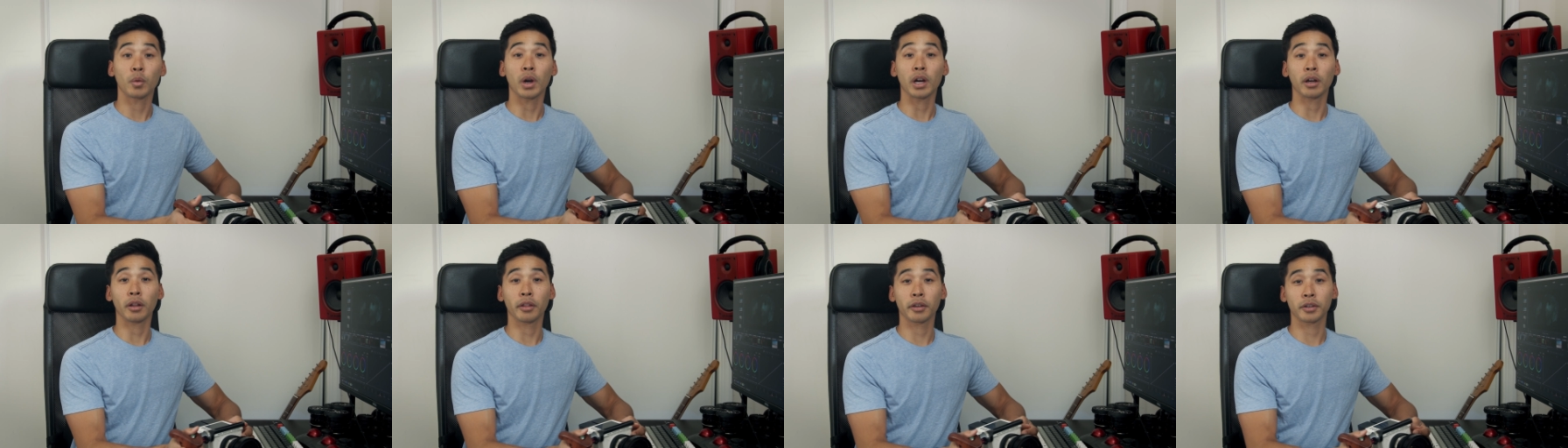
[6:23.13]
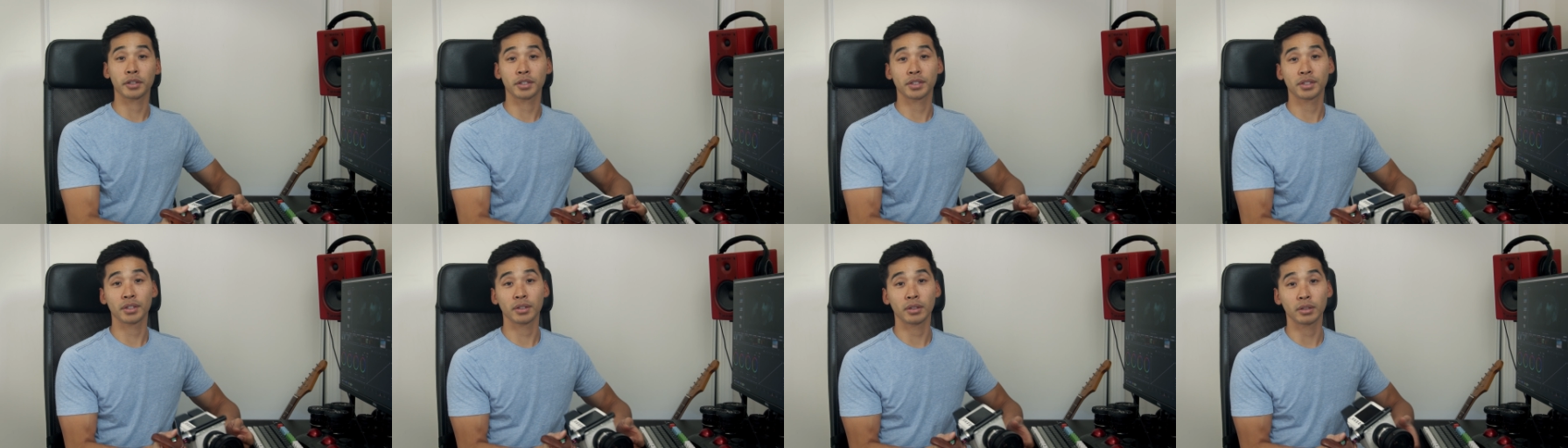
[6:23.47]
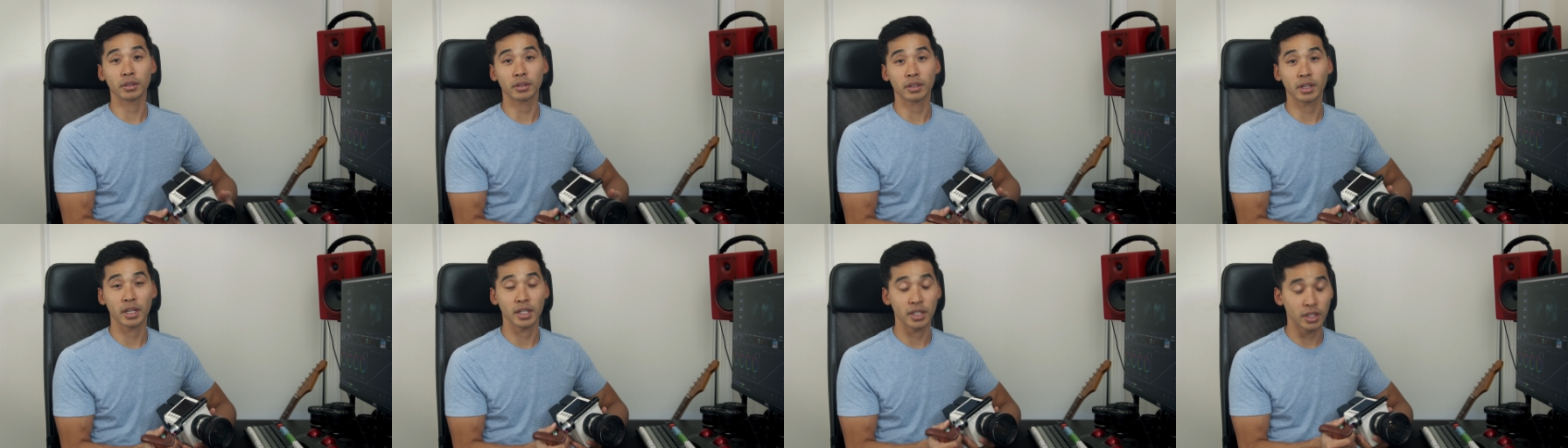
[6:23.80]
while they're
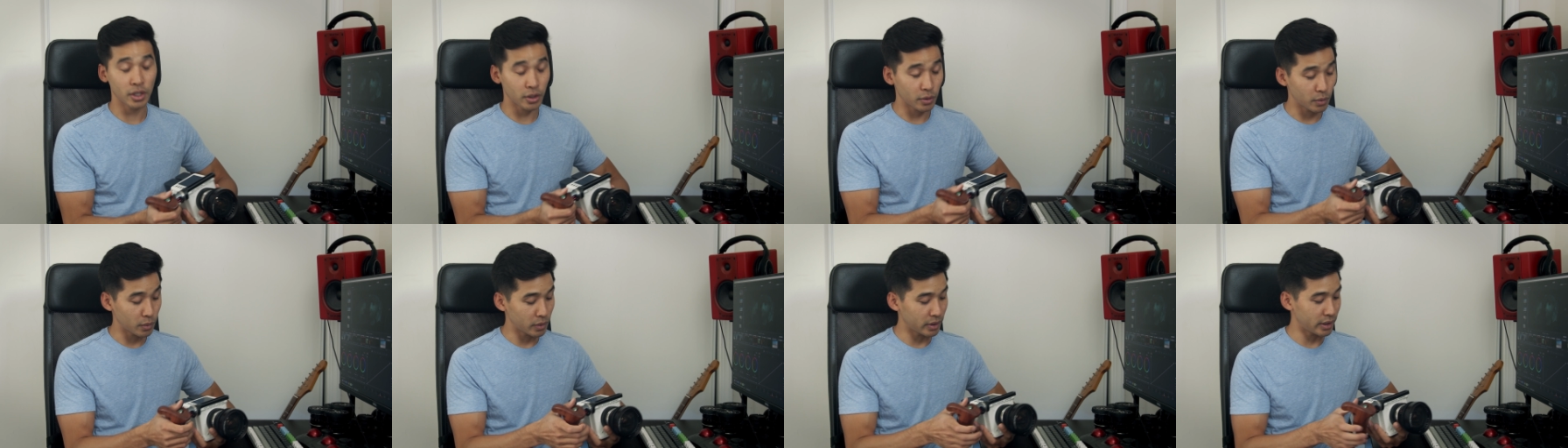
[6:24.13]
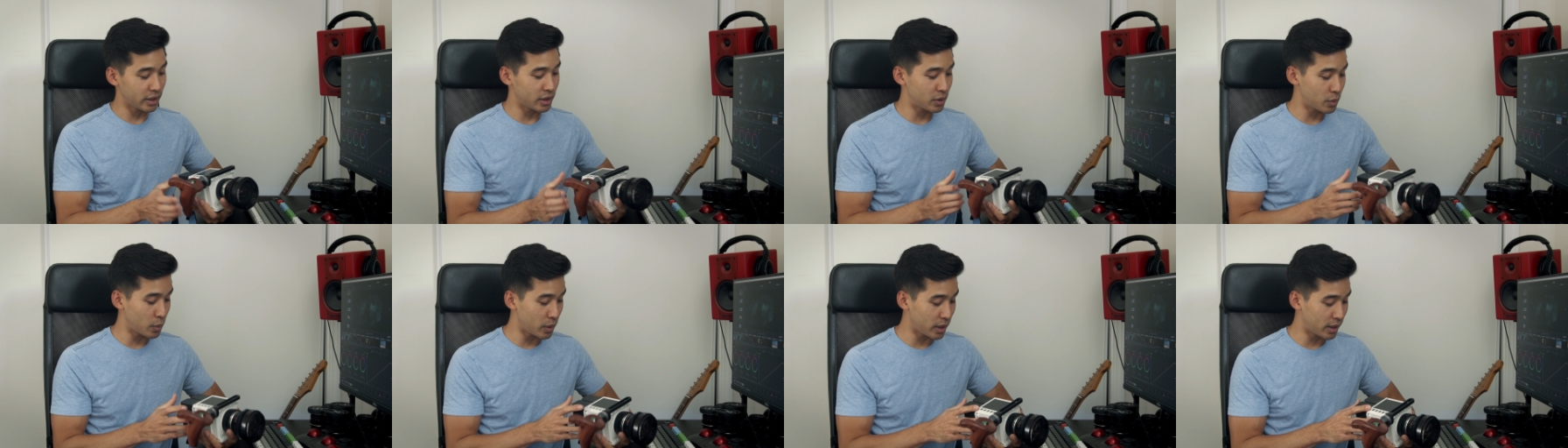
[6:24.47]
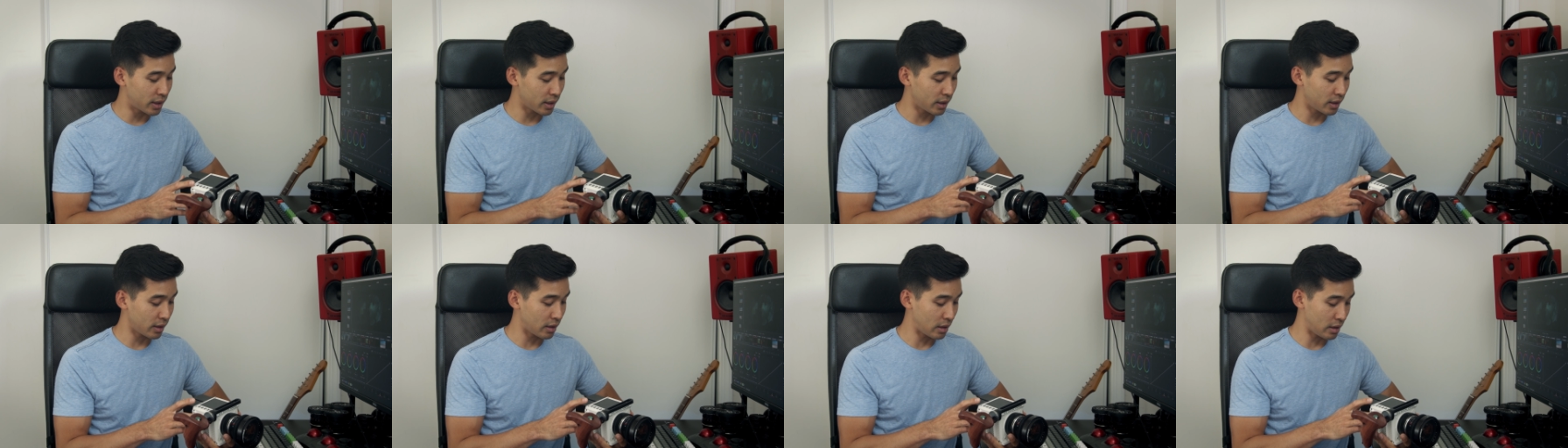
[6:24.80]
still continually
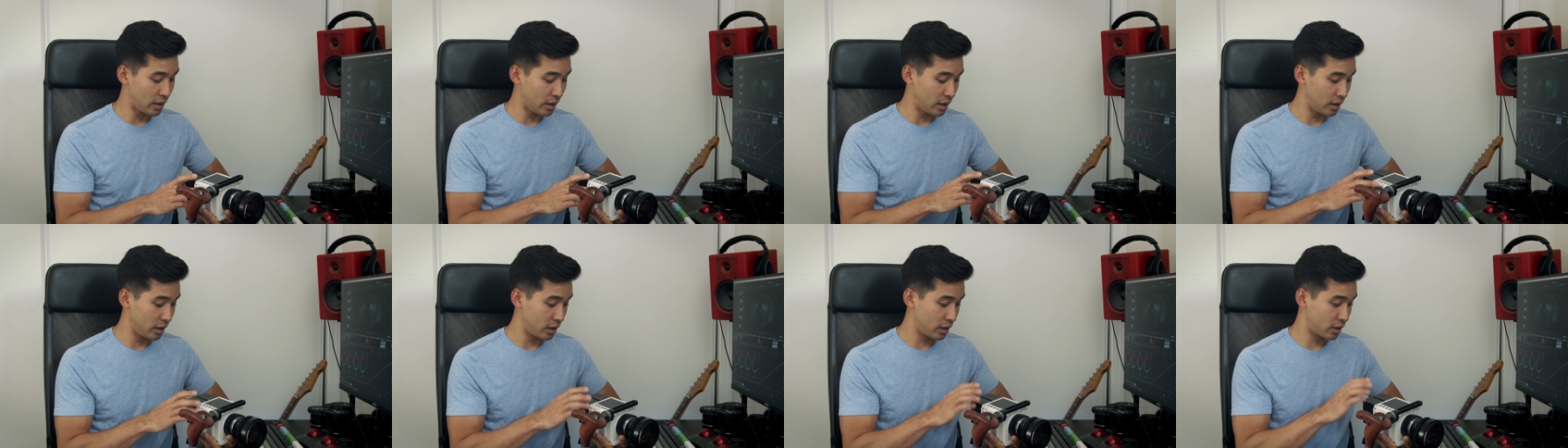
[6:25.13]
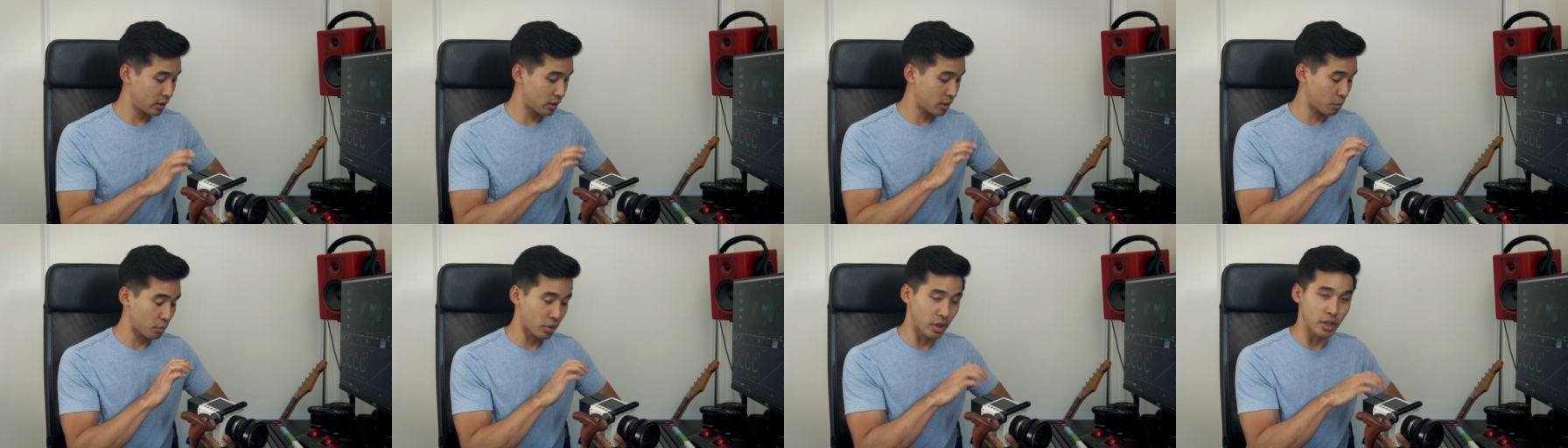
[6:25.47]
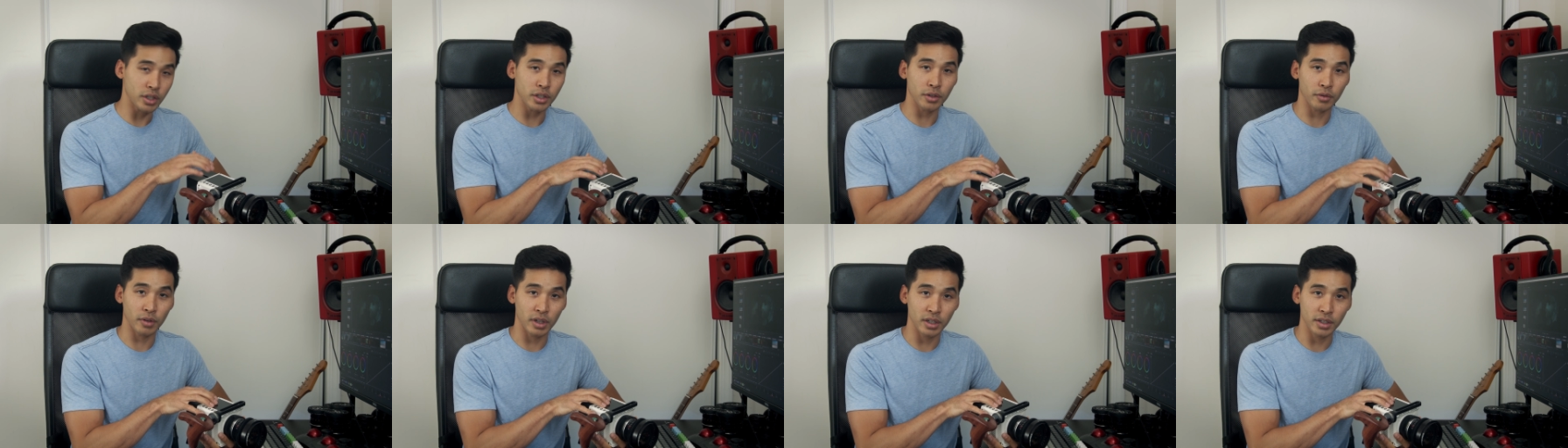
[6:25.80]
tweaking the
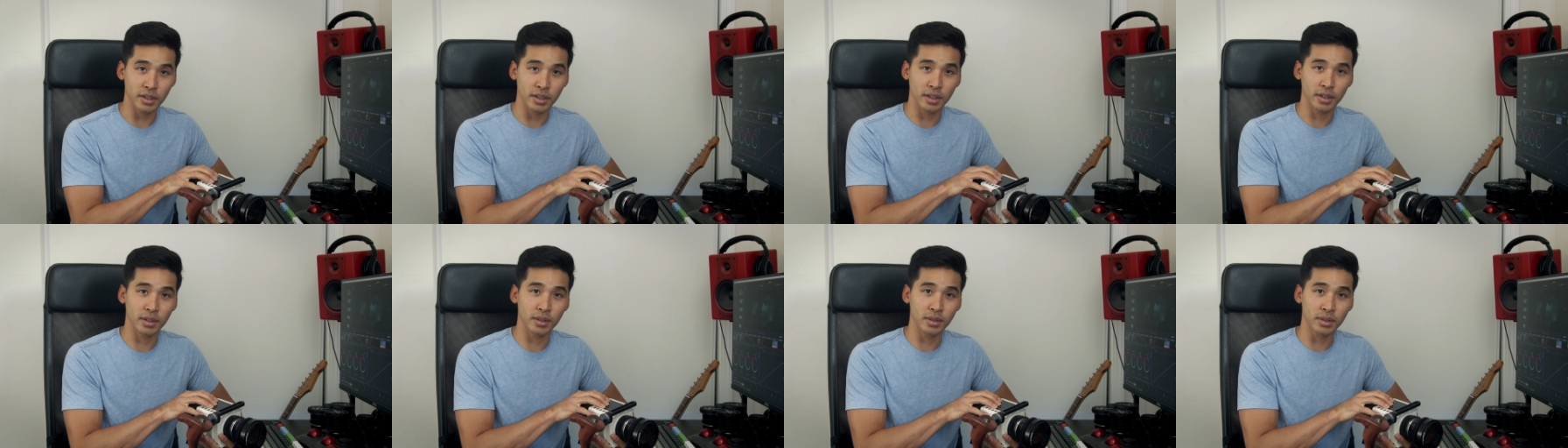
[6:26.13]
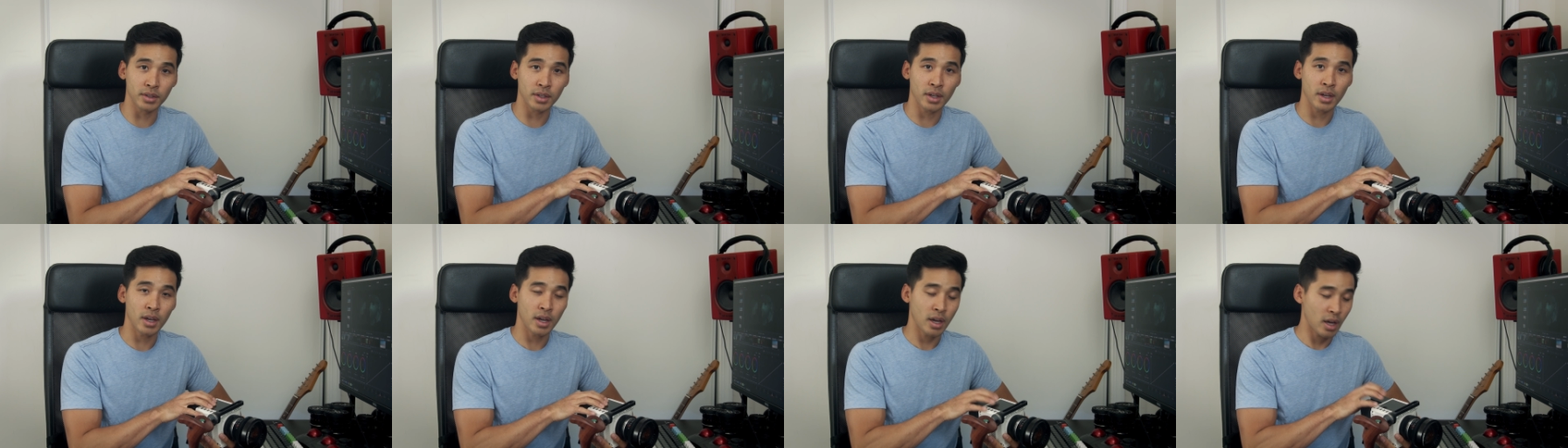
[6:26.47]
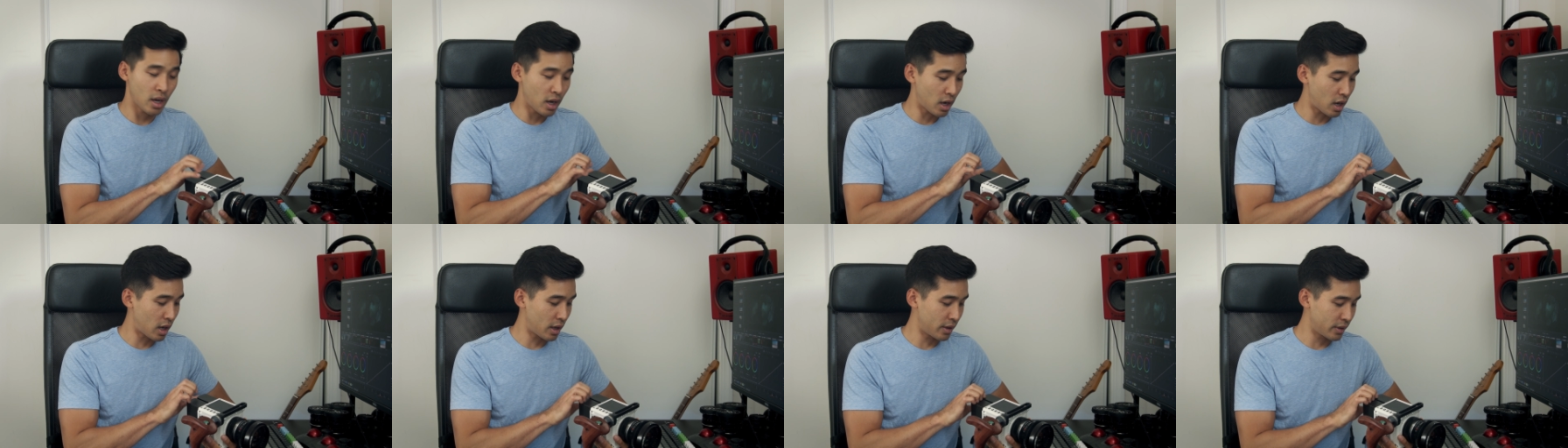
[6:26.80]
compression ratios
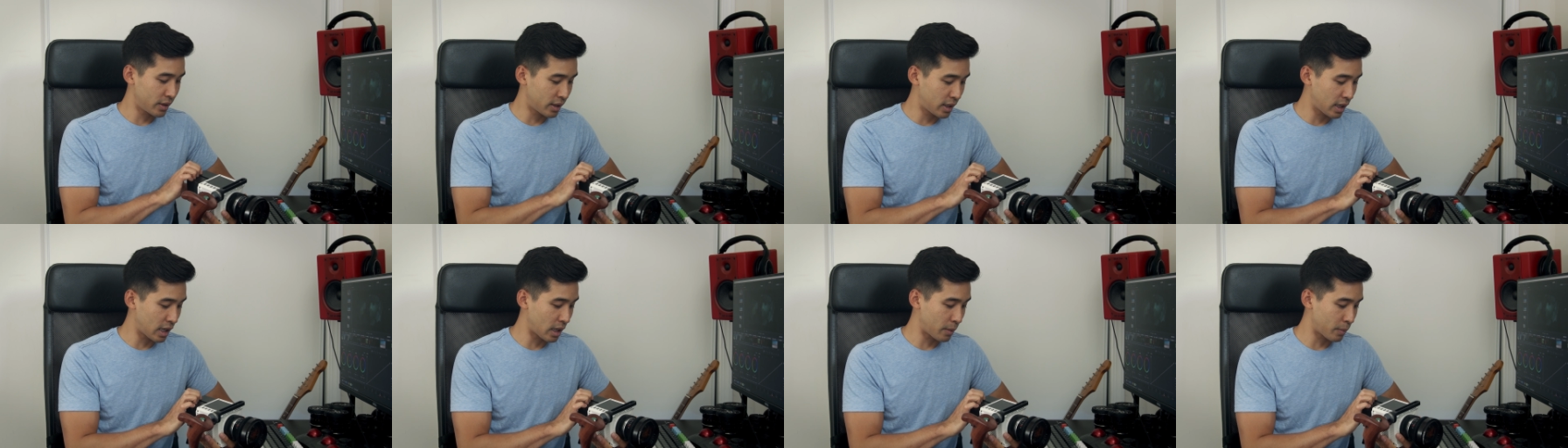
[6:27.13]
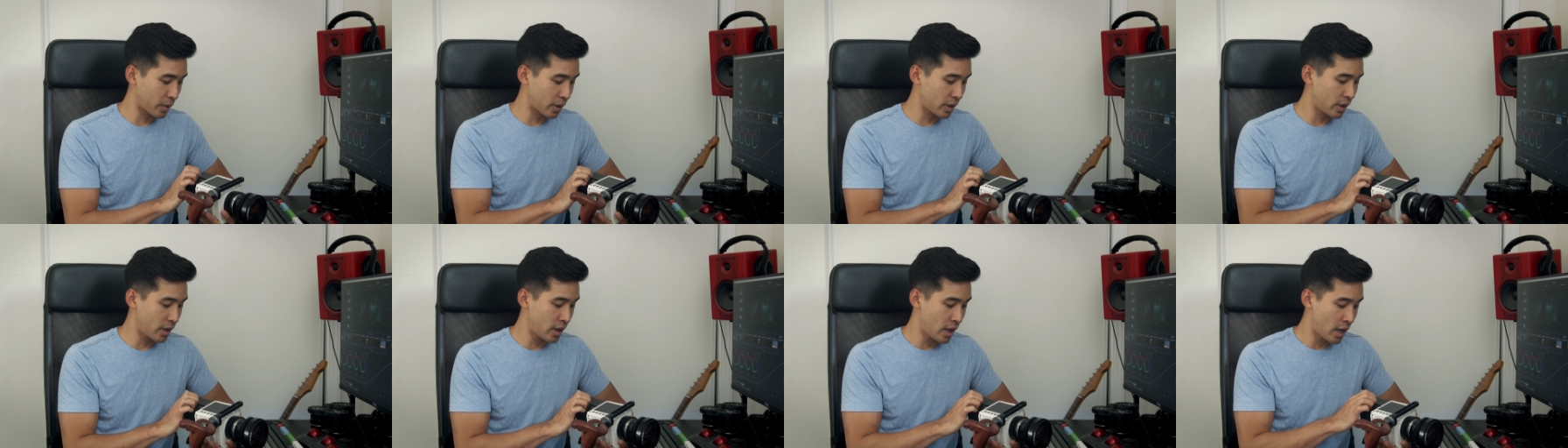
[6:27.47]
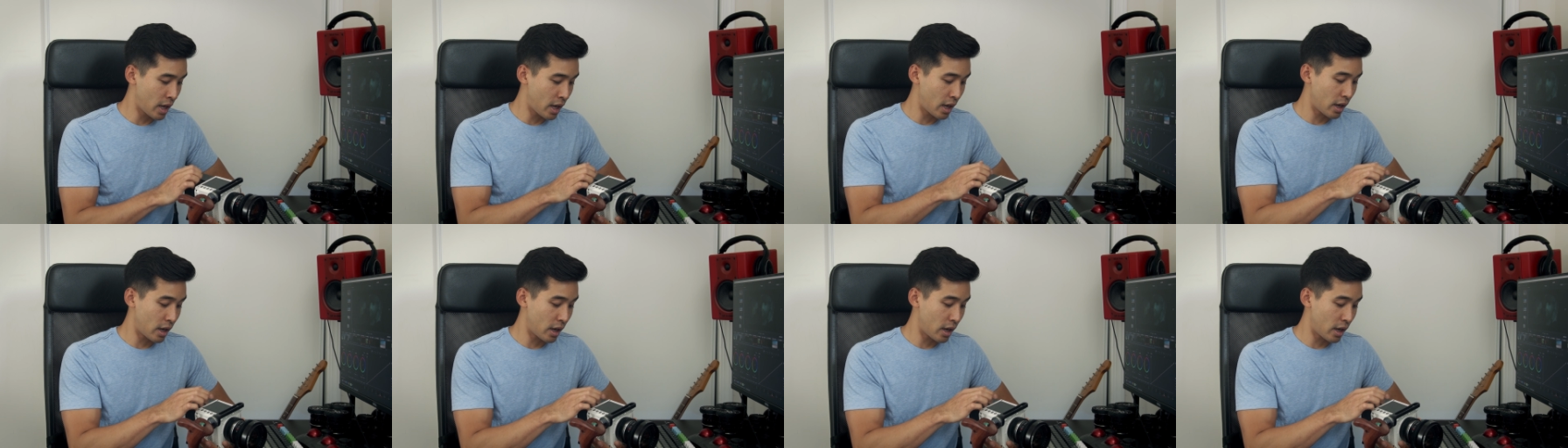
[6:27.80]
on the camera